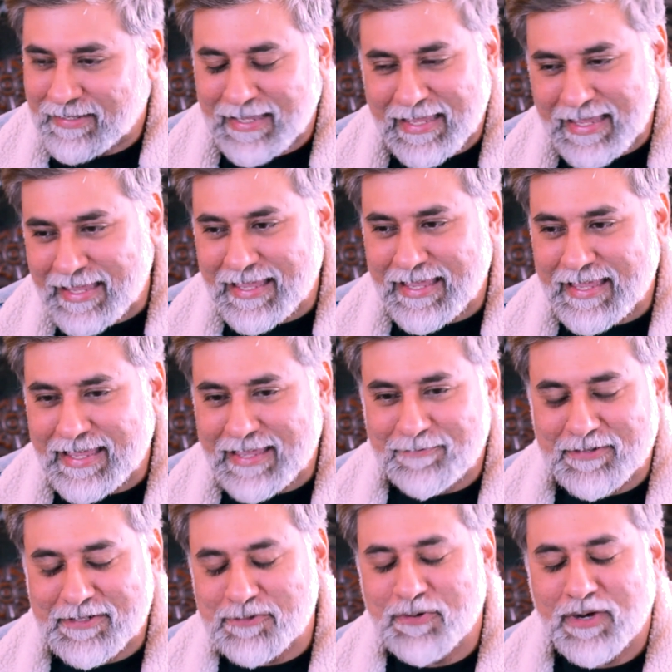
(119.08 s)

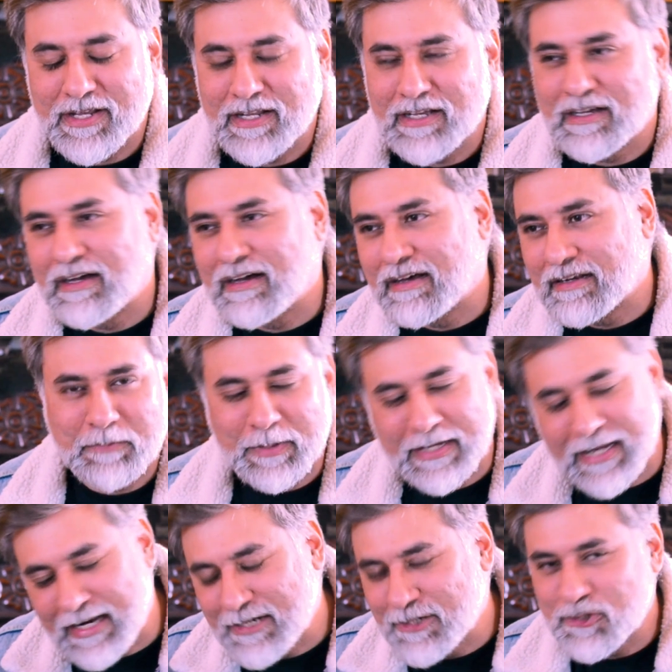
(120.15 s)
Even Suhana
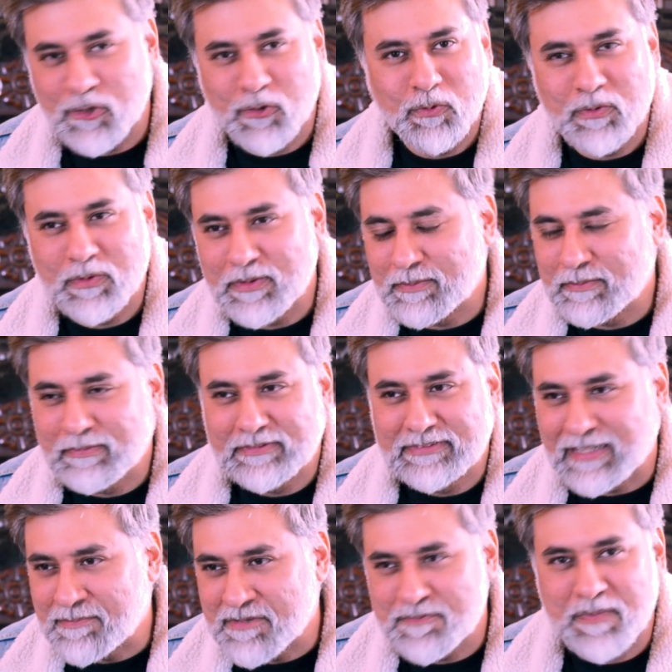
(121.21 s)
Khan did show
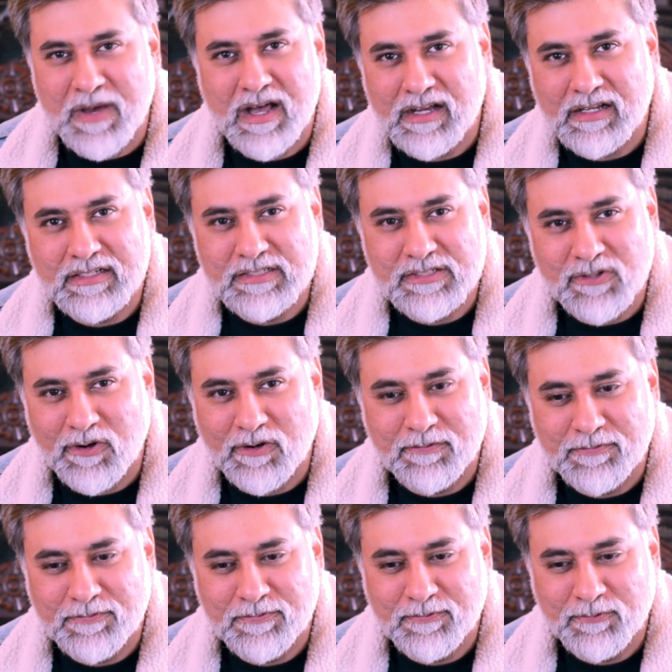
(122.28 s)
some sparks
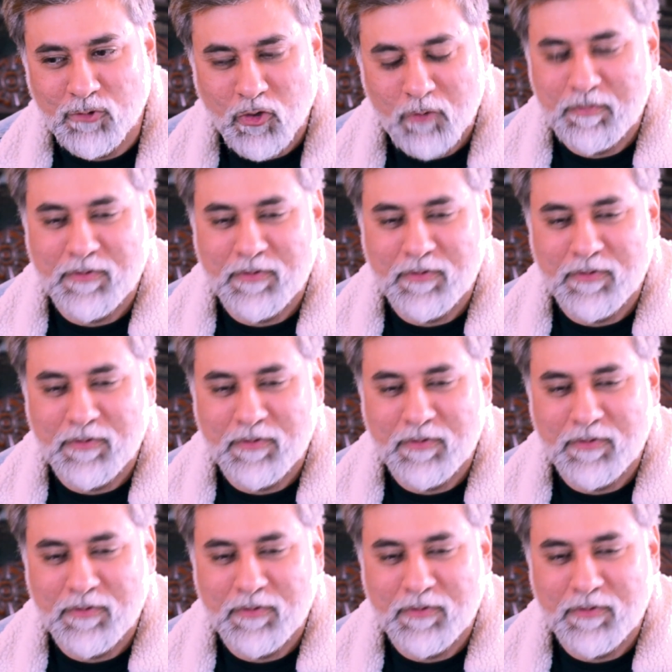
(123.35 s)
of good